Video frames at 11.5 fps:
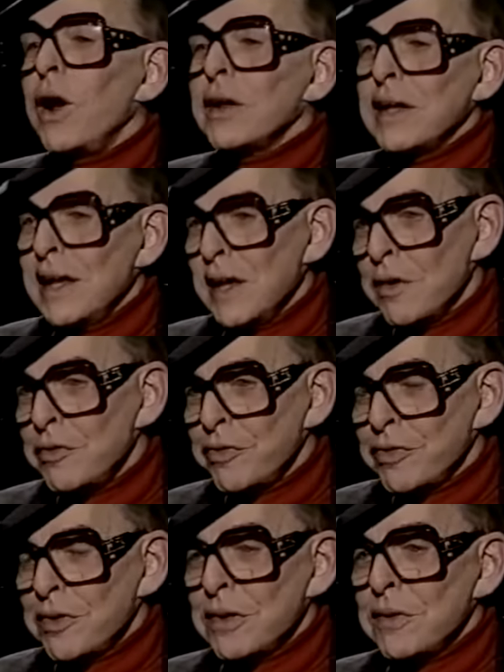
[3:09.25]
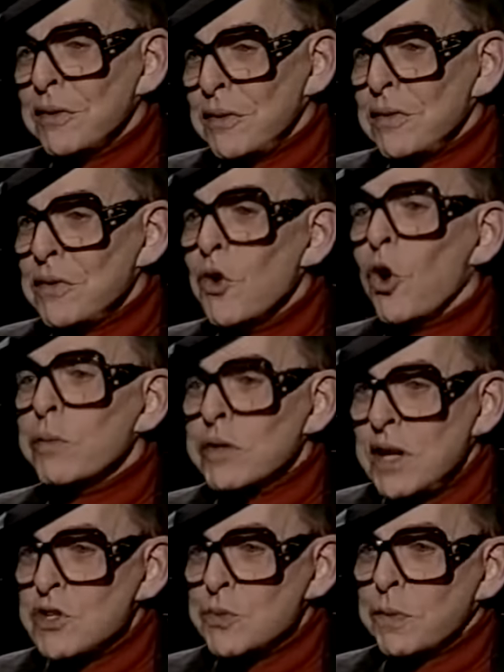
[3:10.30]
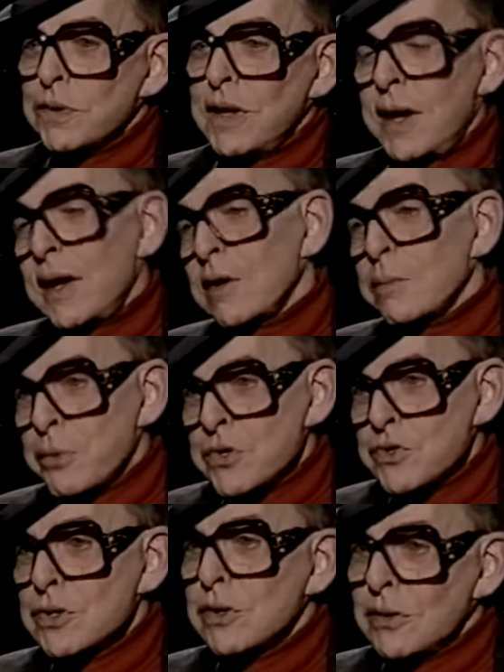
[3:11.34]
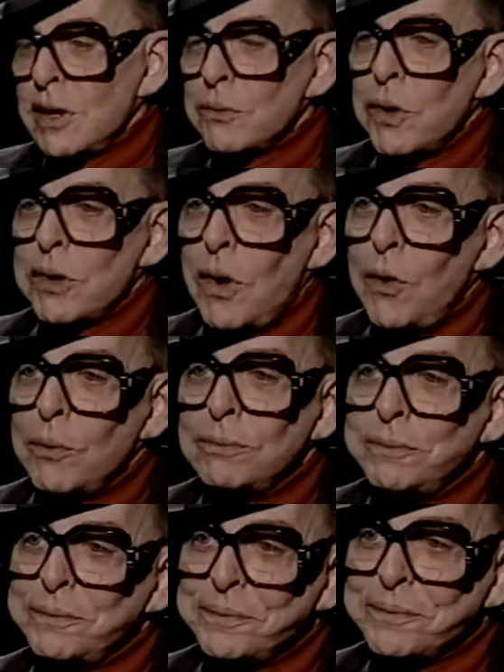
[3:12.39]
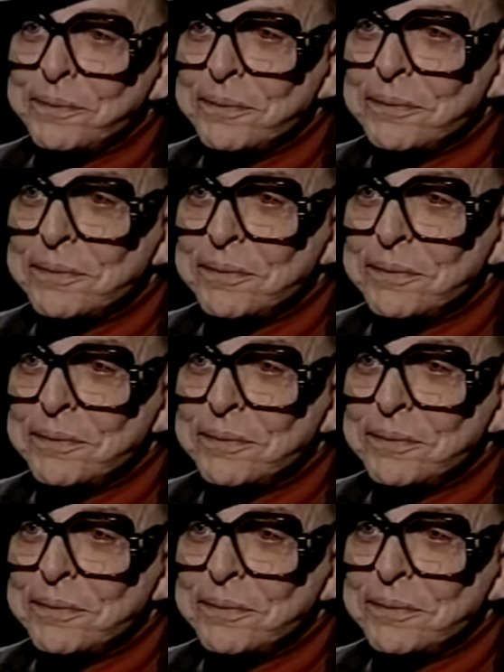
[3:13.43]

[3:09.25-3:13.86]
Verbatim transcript: and what if uh-huh. Norma Desmond got out of prison and, and went home?